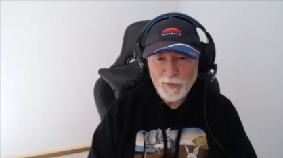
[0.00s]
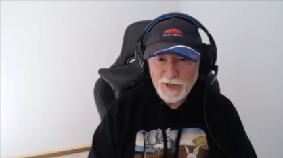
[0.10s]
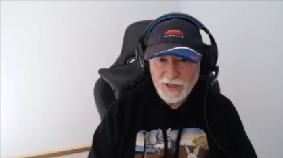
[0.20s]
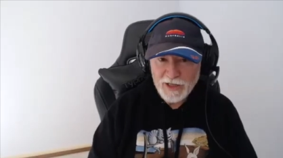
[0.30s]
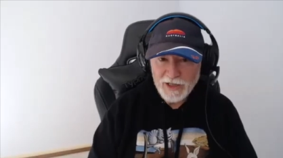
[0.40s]

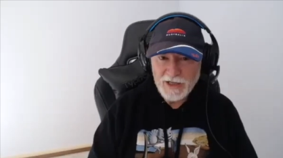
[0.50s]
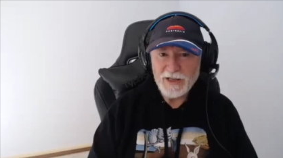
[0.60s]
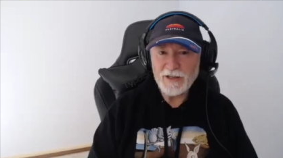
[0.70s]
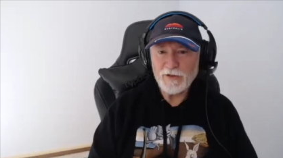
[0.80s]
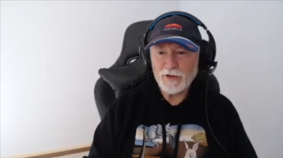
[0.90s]
willingly
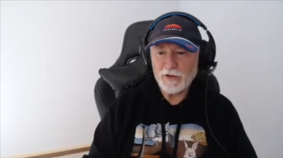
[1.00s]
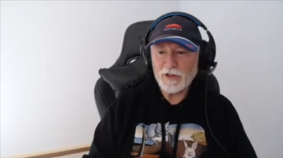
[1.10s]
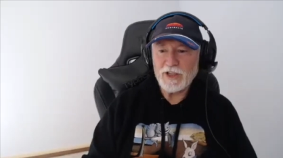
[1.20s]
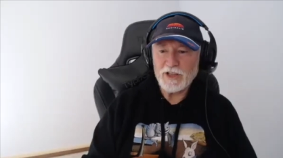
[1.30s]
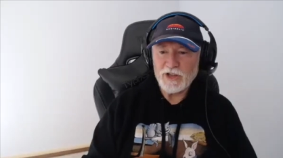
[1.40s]
and if you look
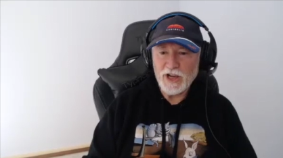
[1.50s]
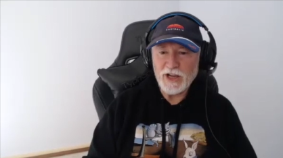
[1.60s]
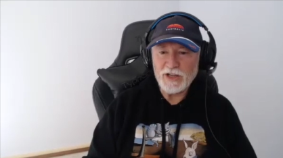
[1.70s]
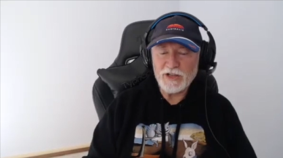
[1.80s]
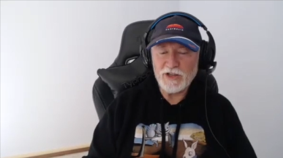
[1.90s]
at their
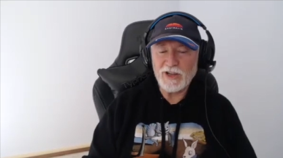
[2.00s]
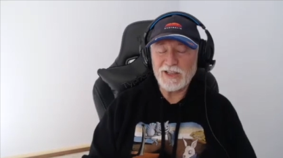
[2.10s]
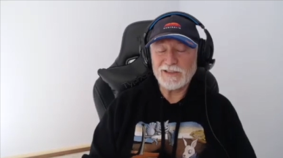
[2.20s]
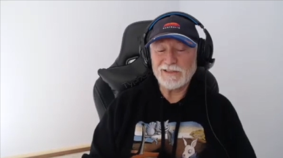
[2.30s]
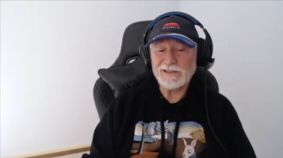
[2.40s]
chart it's like
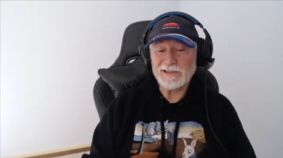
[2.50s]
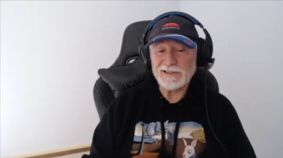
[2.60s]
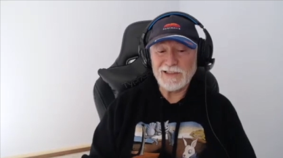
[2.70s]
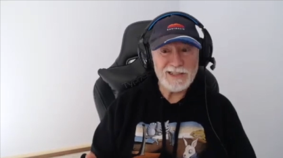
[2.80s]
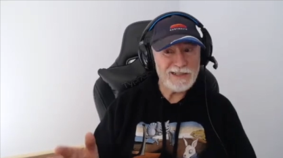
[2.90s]
mm, you know,
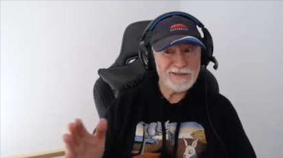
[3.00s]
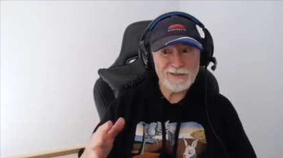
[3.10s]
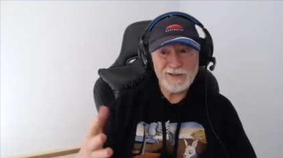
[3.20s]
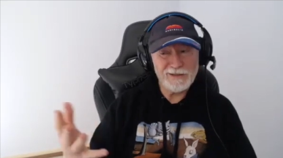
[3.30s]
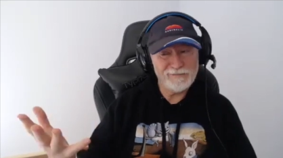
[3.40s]

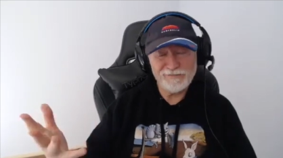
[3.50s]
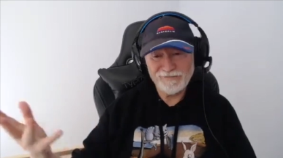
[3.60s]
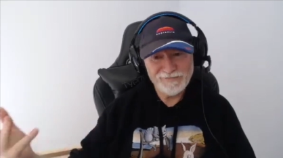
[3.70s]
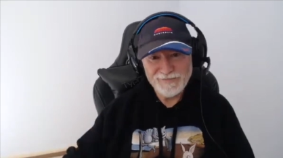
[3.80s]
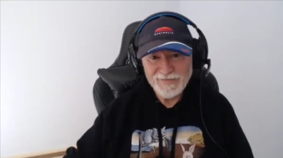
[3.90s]
you know
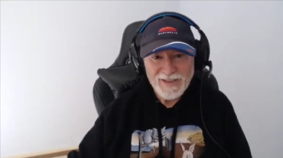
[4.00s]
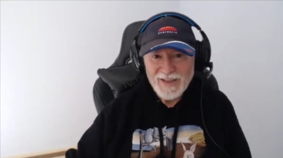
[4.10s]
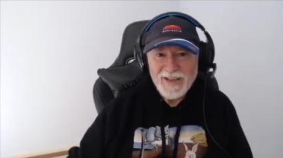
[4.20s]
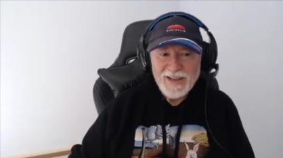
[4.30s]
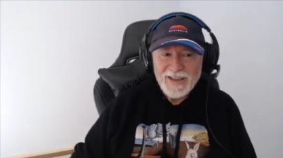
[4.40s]

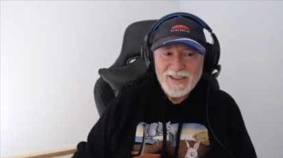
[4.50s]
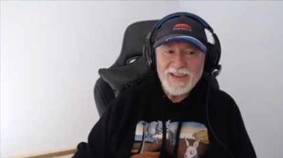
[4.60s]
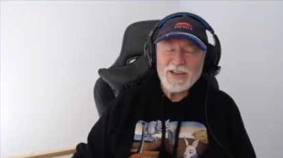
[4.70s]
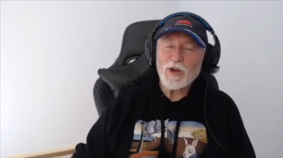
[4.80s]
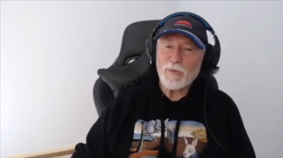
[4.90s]

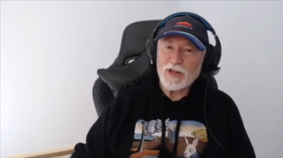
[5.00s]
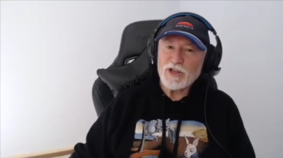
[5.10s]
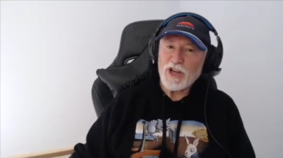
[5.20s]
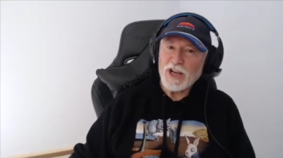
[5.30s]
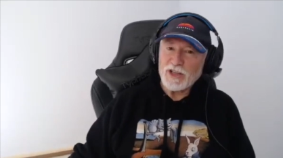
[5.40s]
there's not much
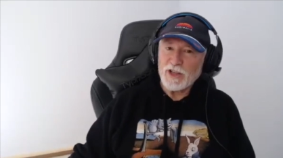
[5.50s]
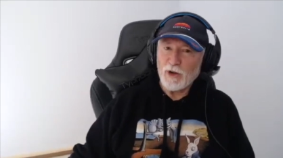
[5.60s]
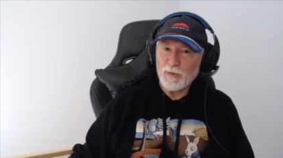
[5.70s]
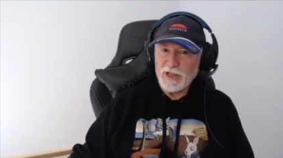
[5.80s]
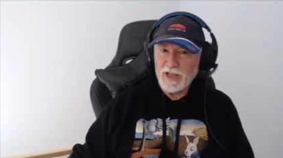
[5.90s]
chance that
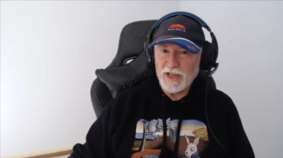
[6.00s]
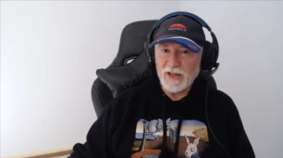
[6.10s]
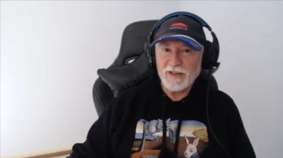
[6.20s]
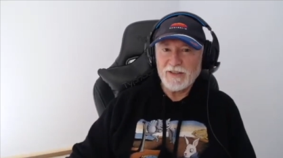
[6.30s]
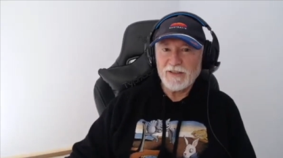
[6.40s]
they'll be here
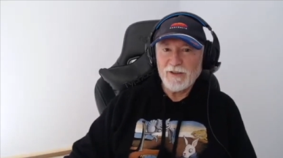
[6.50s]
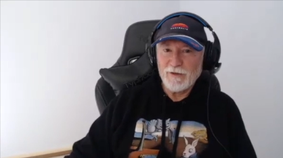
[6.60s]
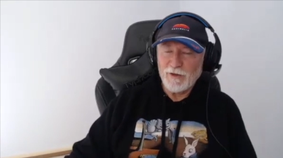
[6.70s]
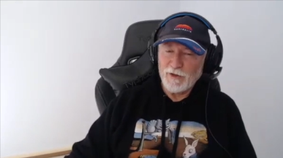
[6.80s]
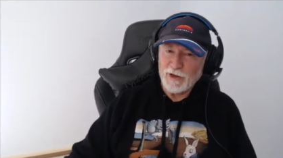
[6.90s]

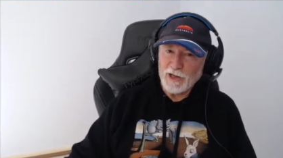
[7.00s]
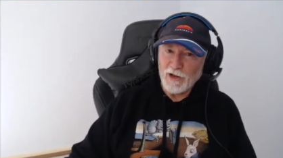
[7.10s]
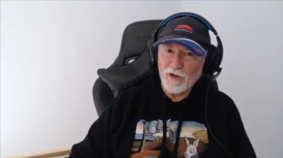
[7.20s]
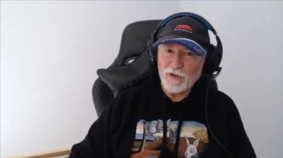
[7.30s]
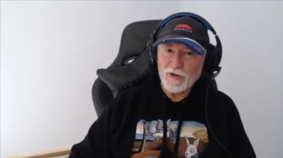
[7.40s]
for very
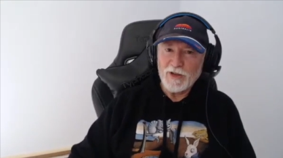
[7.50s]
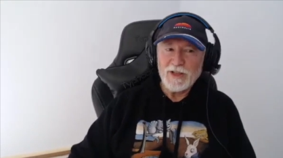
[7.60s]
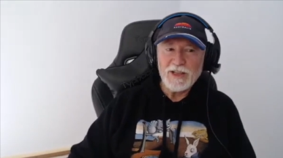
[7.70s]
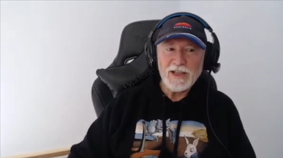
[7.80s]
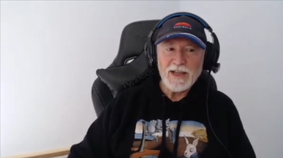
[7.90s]
long.
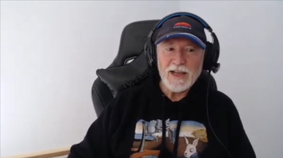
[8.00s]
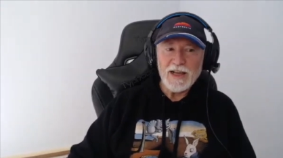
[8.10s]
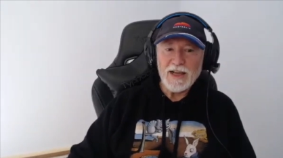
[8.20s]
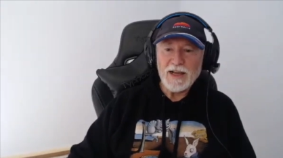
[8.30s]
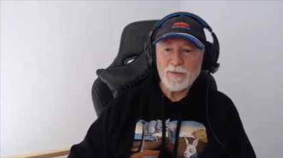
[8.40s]

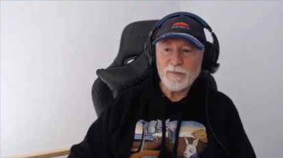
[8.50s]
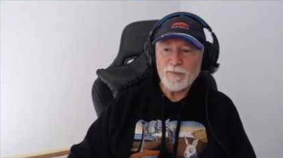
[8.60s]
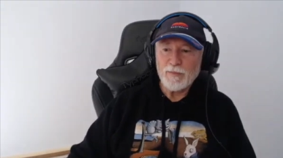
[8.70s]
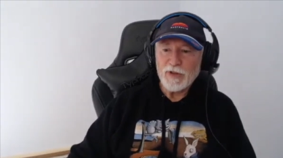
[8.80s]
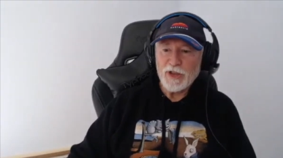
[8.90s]

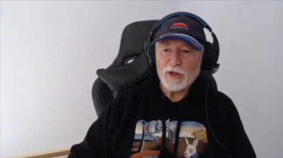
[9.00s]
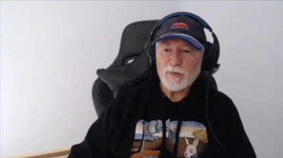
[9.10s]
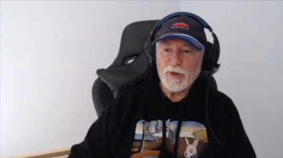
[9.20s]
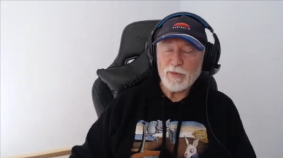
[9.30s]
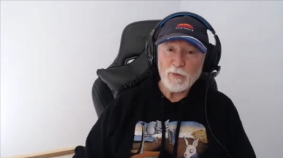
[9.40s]
Um, but those
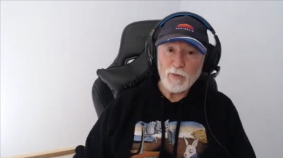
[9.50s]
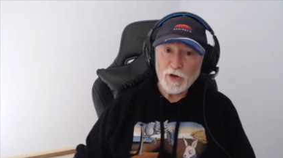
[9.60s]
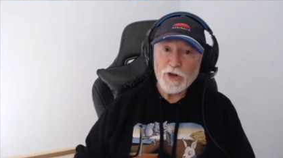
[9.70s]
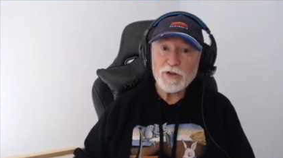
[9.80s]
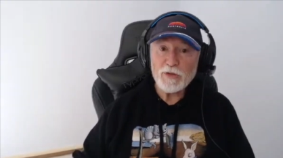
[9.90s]
people that
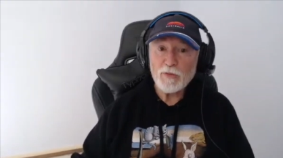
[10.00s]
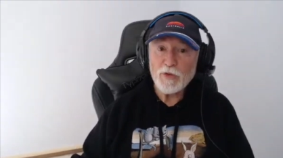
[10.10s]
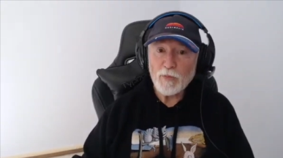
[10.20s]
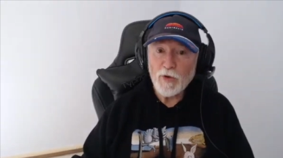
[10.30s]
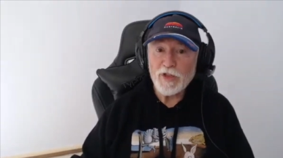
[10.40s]
wanted
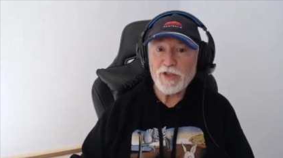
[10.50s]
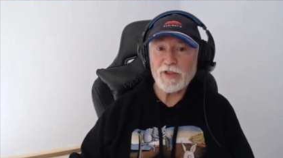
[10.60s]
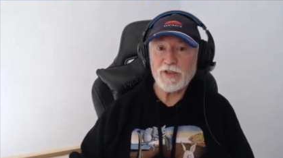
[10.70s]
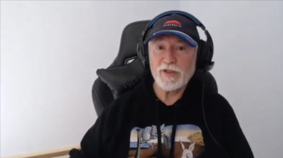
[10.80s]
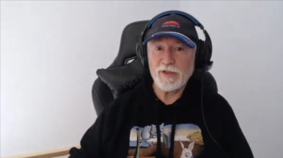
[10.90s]
that want
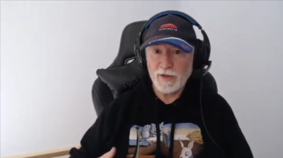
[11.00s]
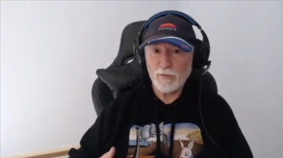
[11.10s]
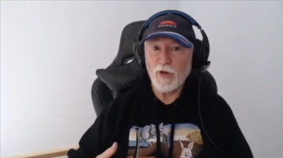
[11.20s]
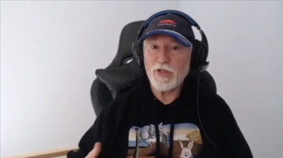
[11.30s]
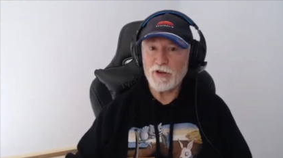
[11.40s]
the
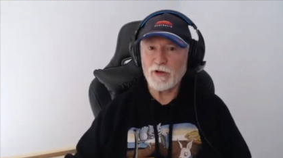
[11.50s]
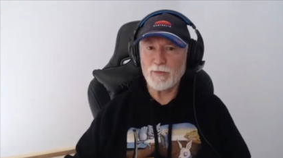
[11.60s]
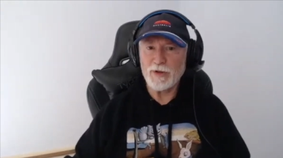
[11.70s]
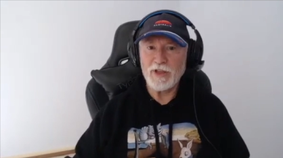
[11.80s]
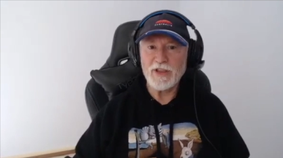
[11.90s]
one
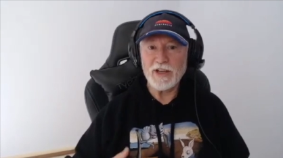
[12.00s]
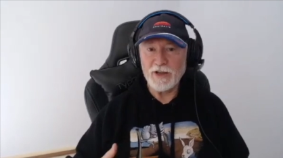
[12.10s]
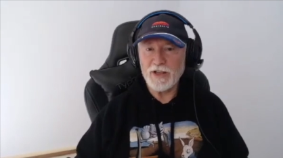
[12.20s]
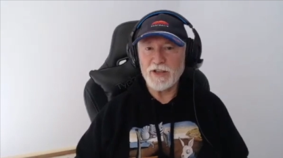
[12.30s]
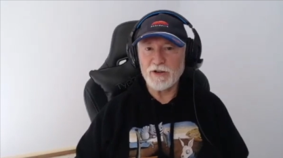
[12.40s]
therapy that
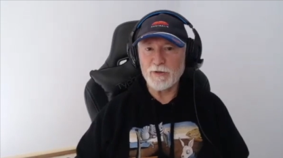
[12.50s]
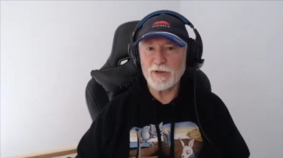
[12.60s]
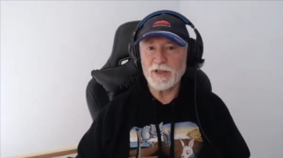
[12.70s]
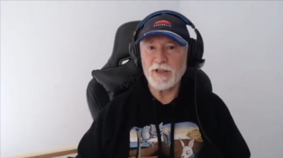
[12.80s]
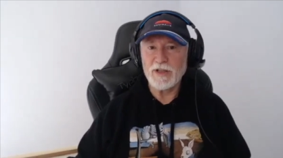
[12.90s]
need
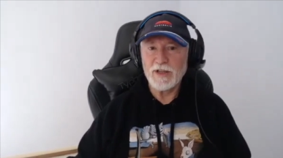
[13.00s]
therapy,